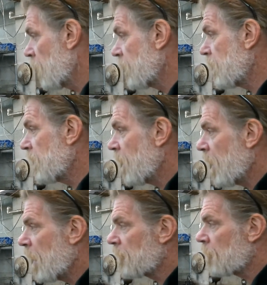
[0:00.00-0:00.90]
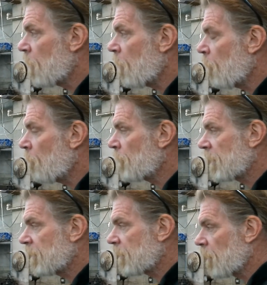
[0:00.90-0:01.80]
Yeah, no, but I
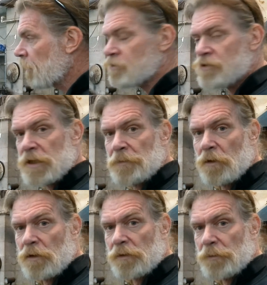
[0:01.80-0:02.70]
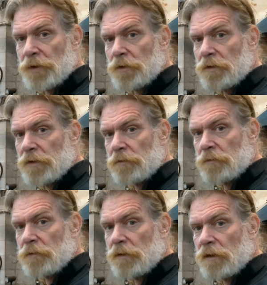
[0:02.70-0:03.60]
did a color sample on the computer and
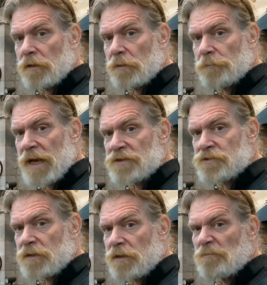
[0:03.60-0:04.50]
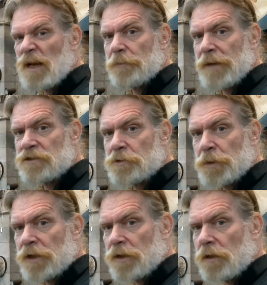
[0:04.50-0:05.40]
um, matched it, and it matches
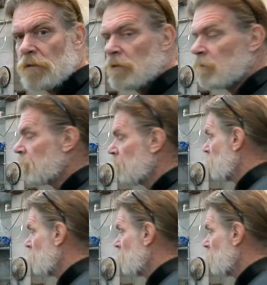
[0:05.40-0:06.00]
pretty good. Okay.